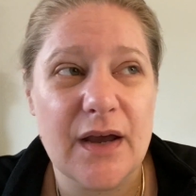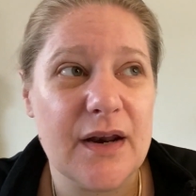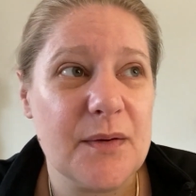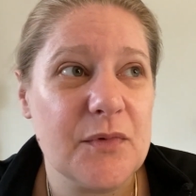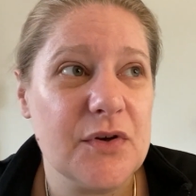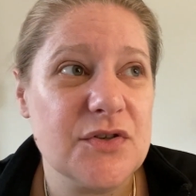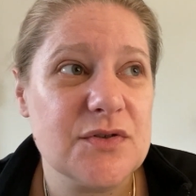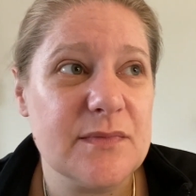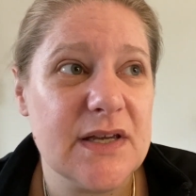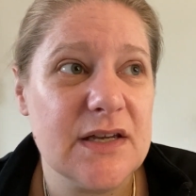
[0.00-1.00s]
And I'm going
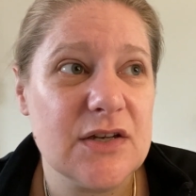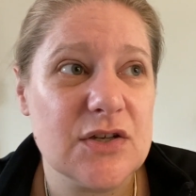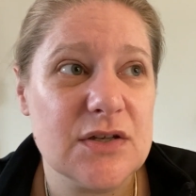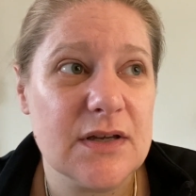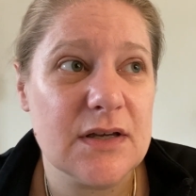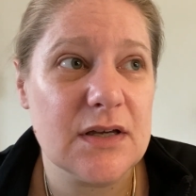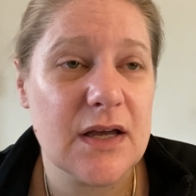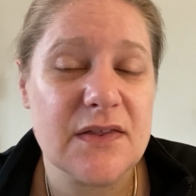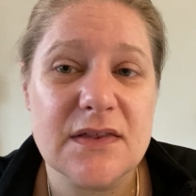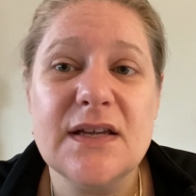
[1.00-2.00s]
to make,
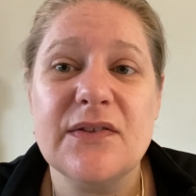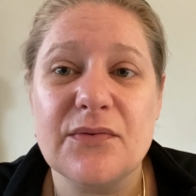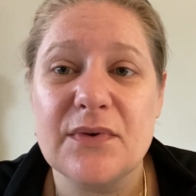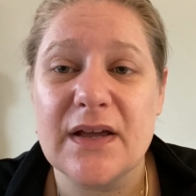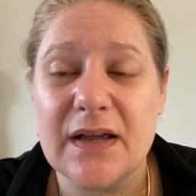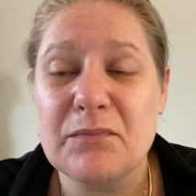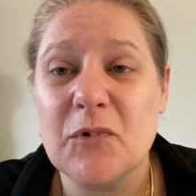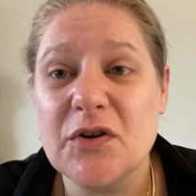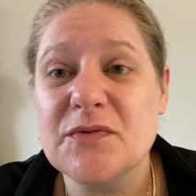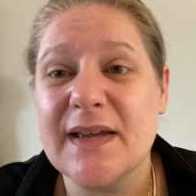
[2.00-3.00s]
I'm
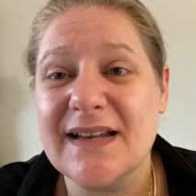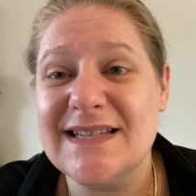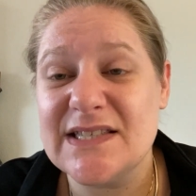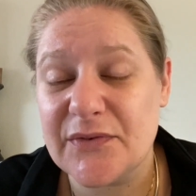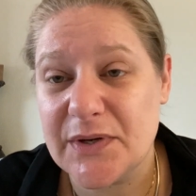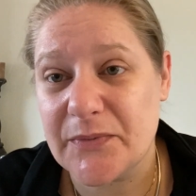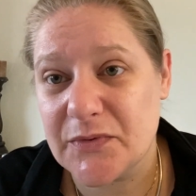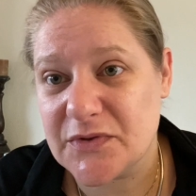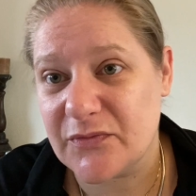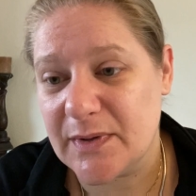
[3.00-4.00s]
going to make at least three
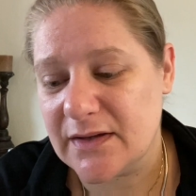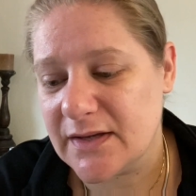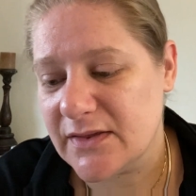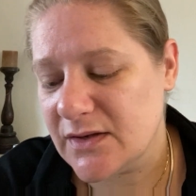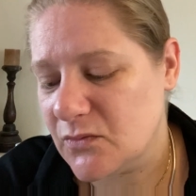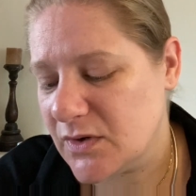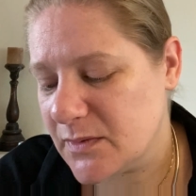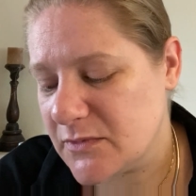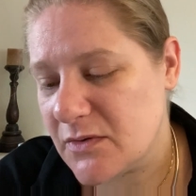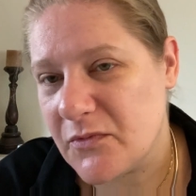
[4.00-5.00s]
rows of pink. And then when
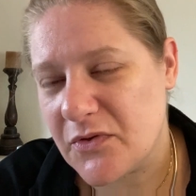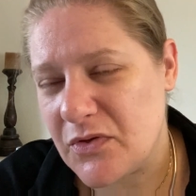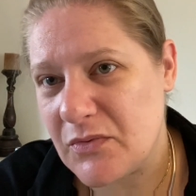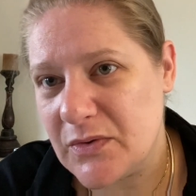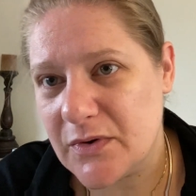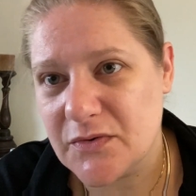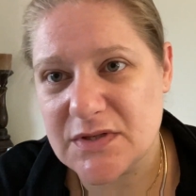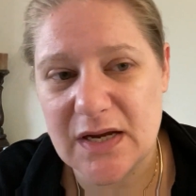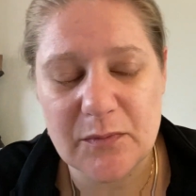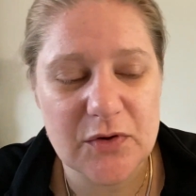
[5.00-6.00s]
I'm done with the three
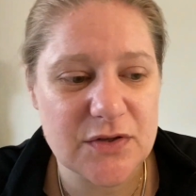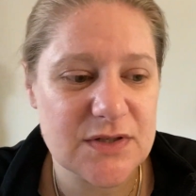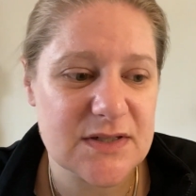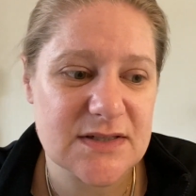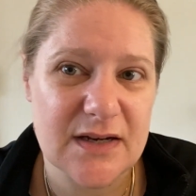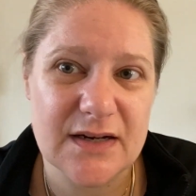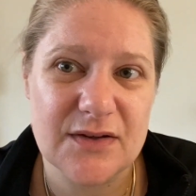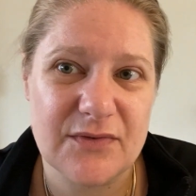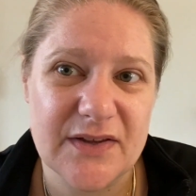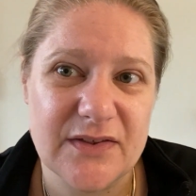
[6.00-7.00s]
rows, I'm going to decide
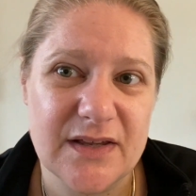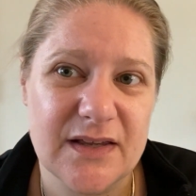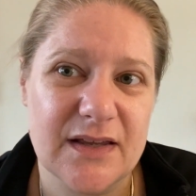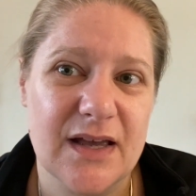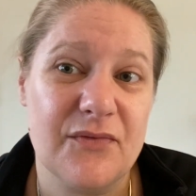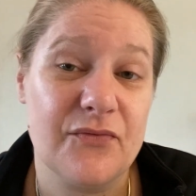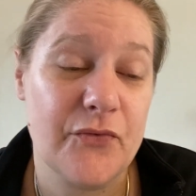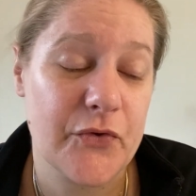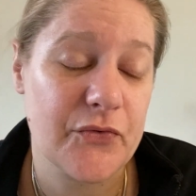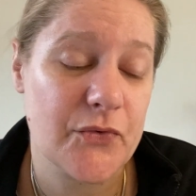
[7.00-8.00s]
if I think a
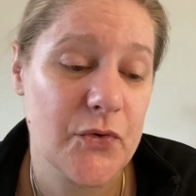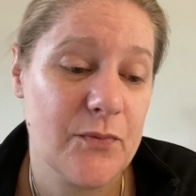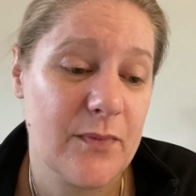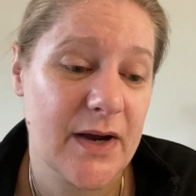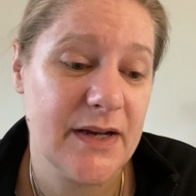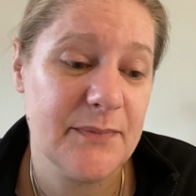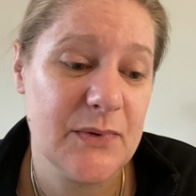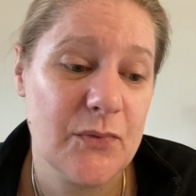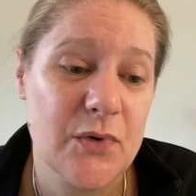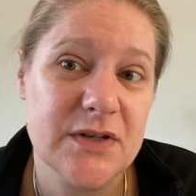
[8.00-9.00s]
fourth row might be
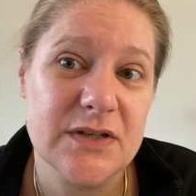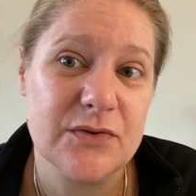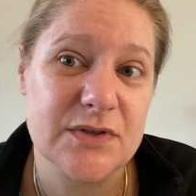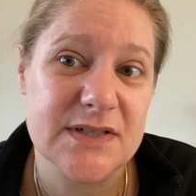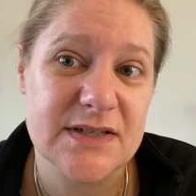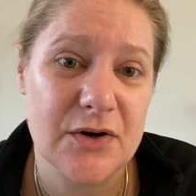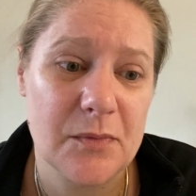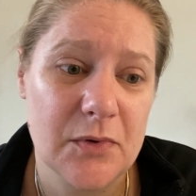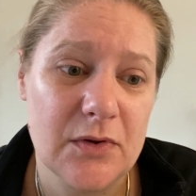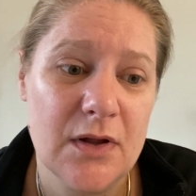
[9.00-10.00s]
wanted or
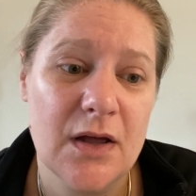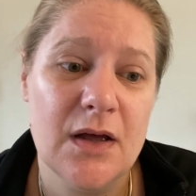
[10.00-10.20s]
desirable